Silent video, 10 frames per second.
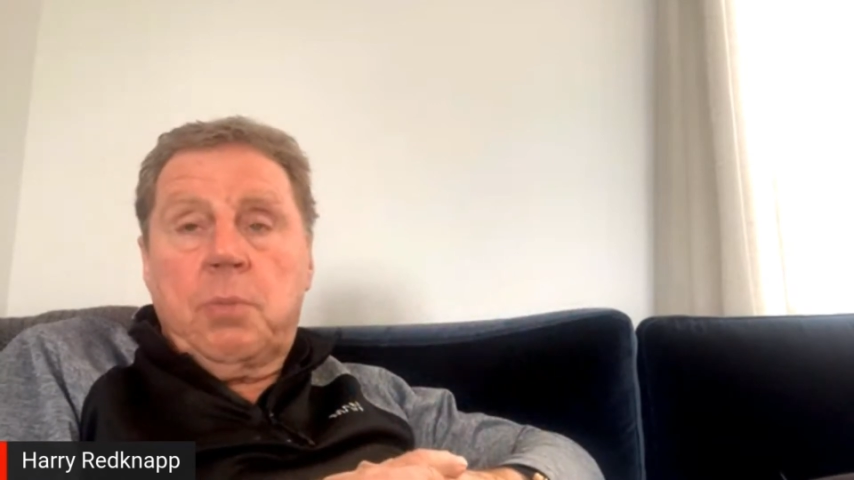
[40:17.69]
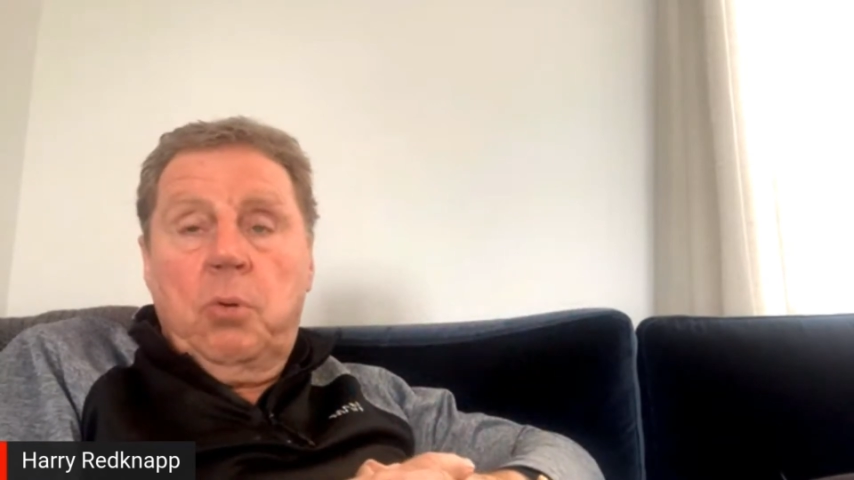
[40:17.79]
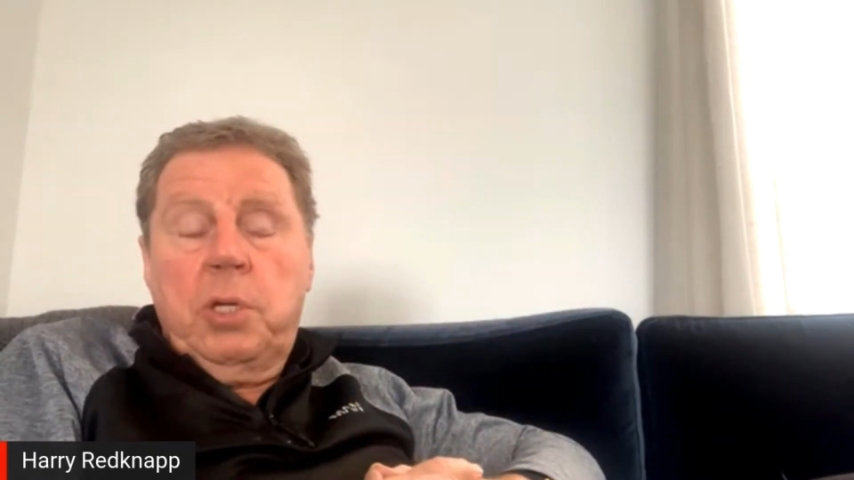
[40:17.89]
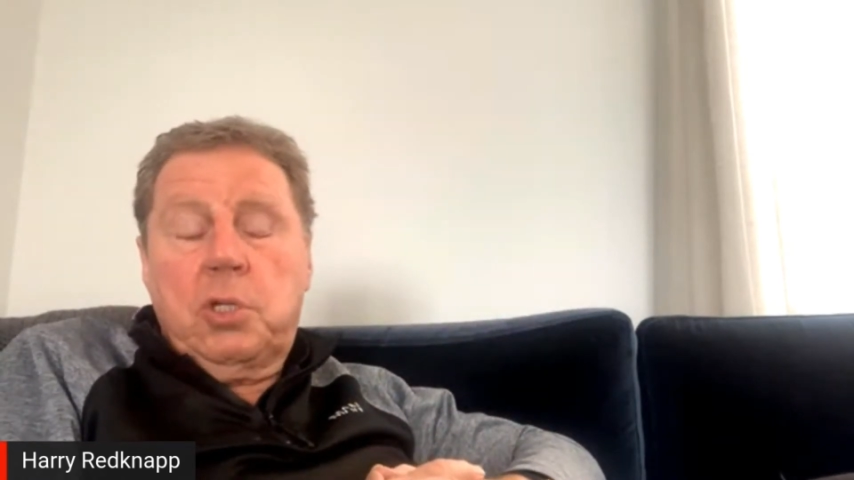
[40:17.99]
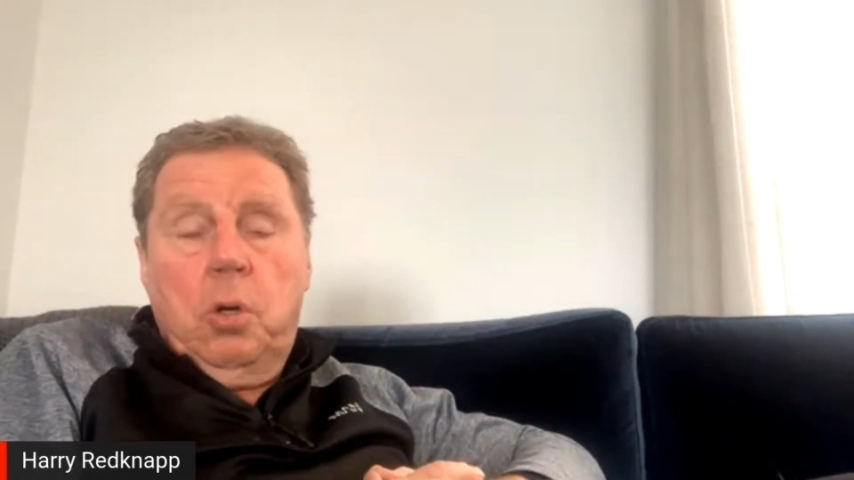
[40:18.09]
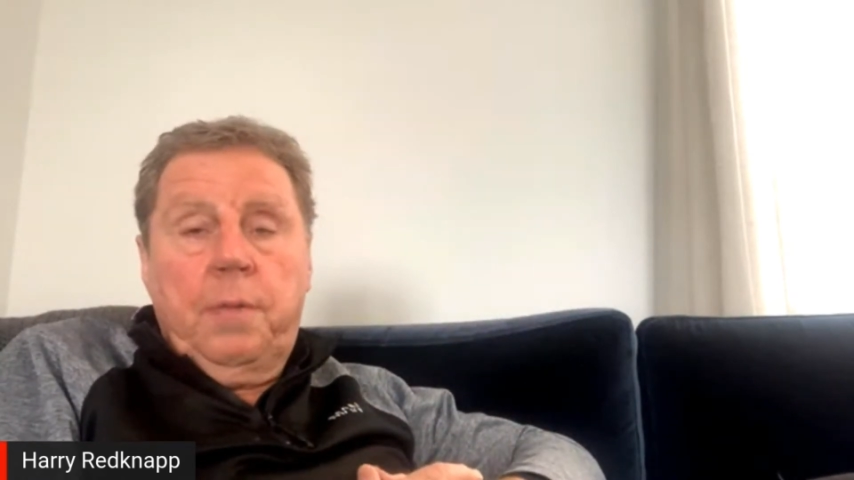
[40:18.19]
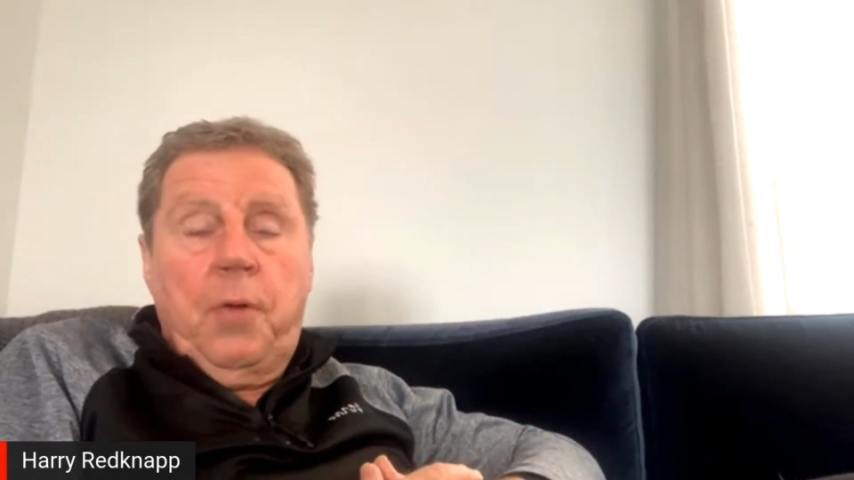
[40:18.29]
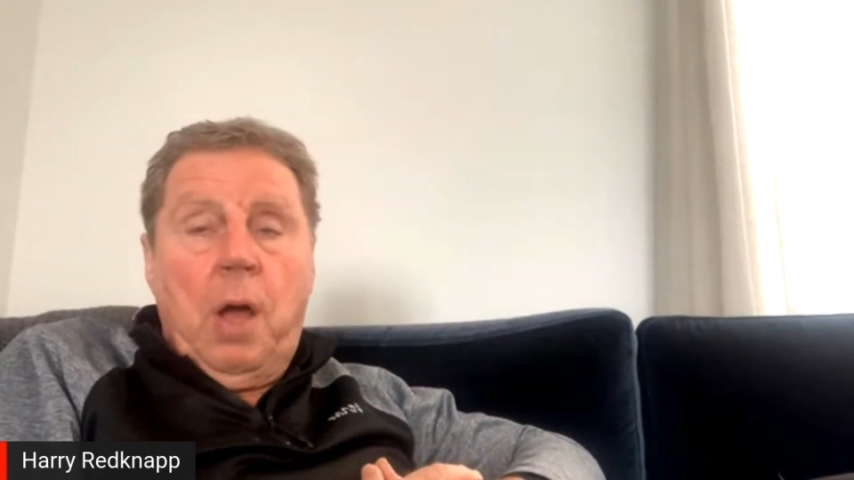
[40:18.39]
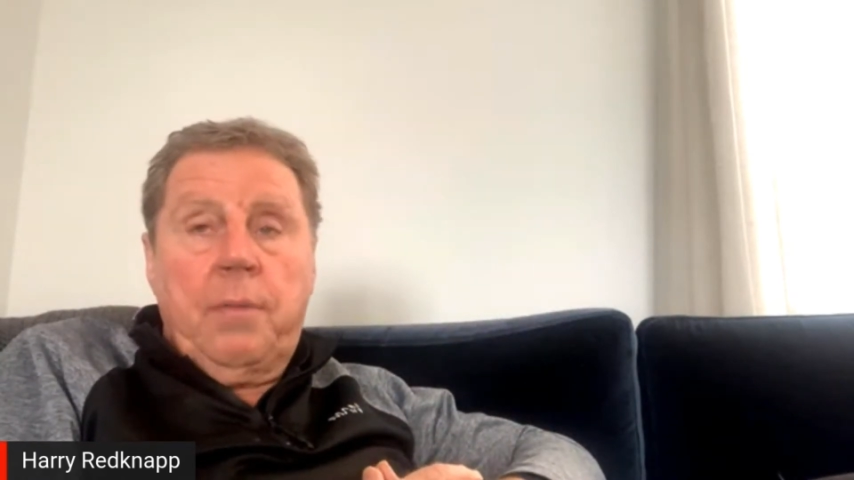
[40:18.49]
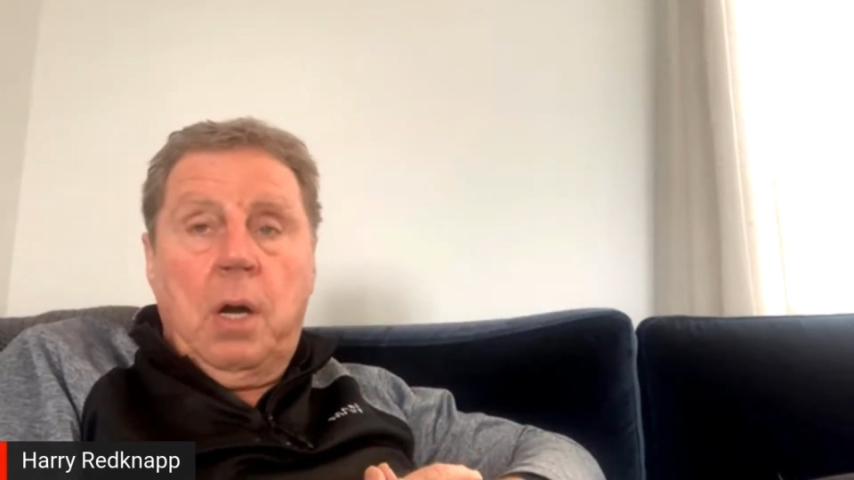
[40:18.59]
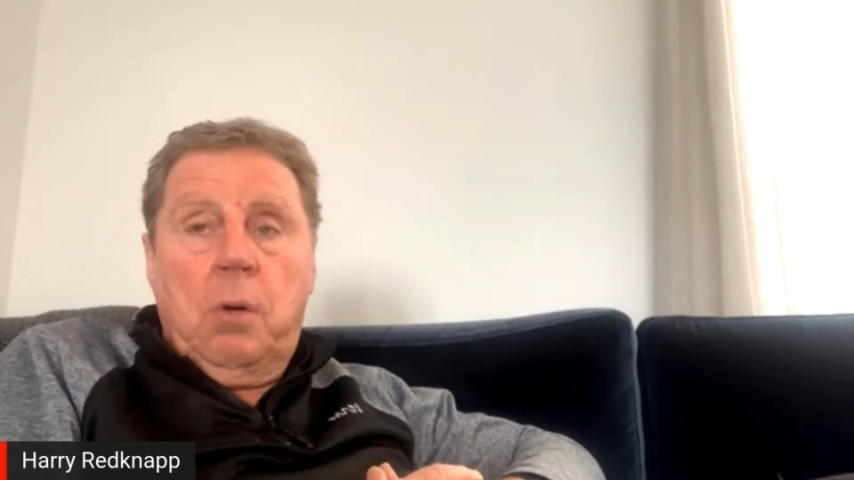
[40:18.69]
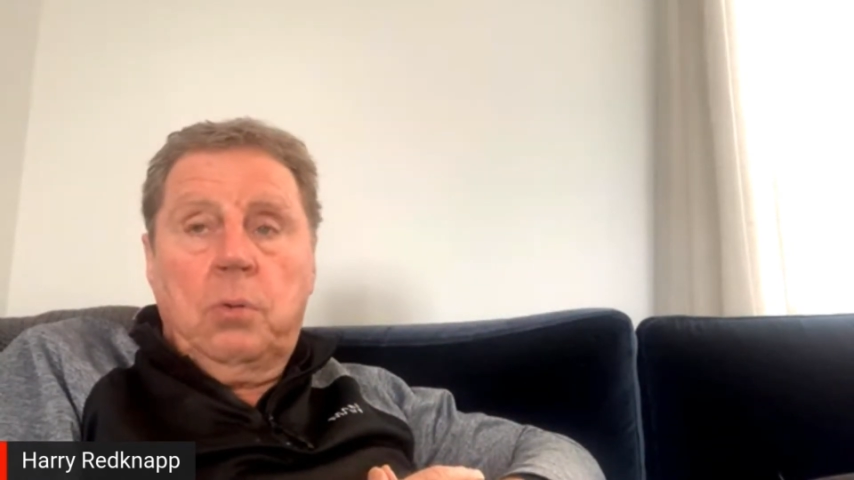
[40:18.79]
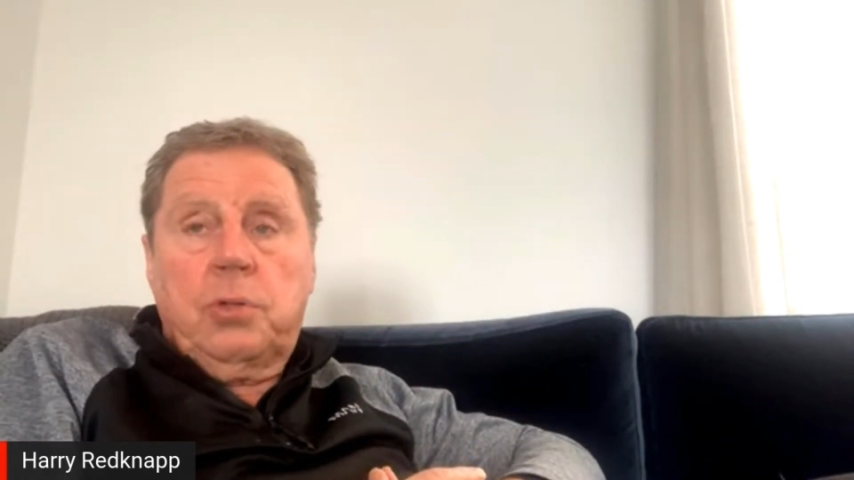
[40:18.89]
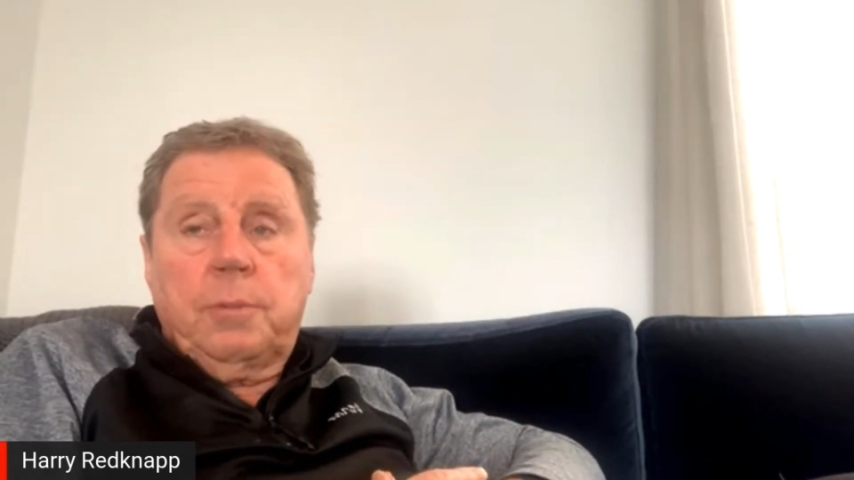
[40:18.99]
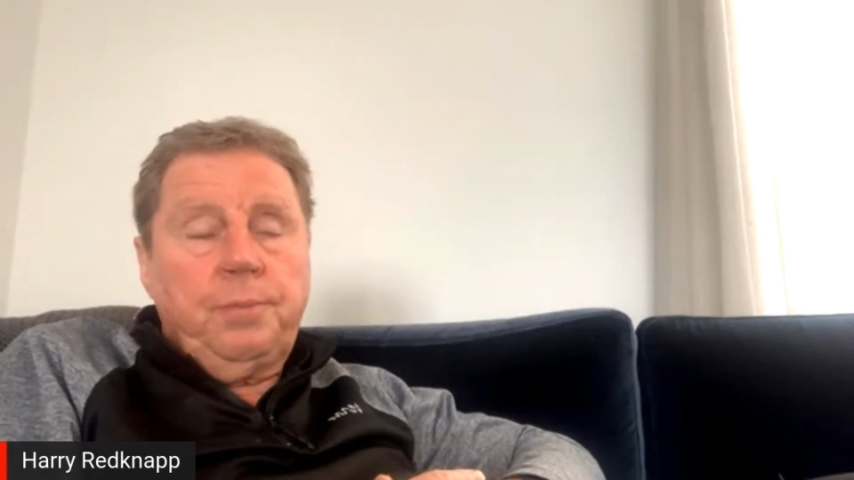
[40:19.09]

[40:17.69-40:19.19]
morning. He scored 5 goals.